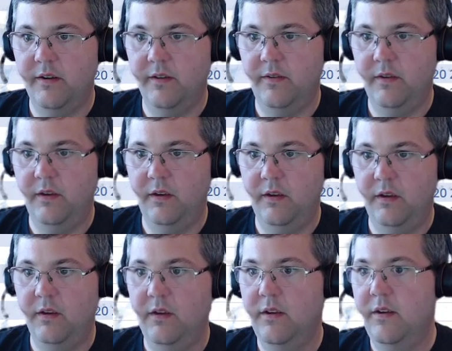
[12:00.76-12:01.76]
see
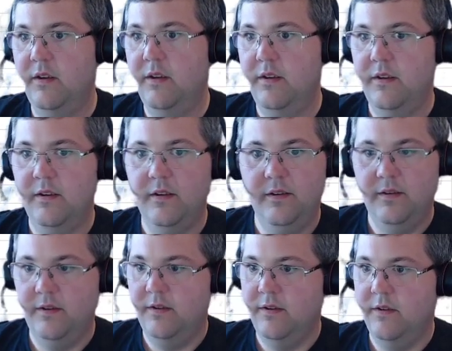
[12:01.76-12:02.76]

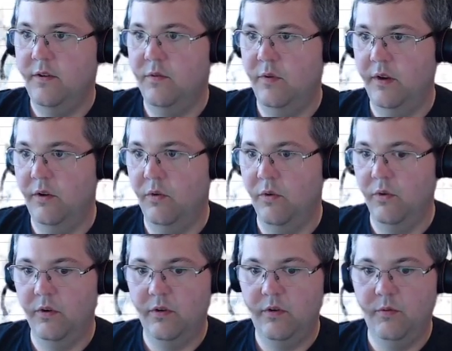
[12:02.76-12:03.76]
what
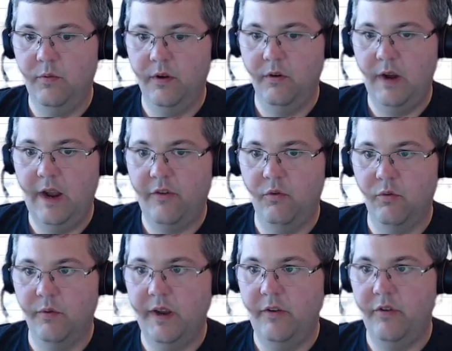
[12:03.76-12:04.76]
your actual
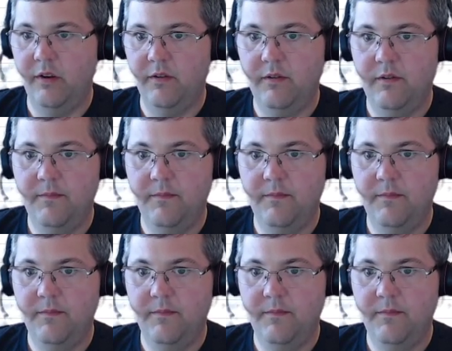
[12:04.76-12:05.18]
retention is.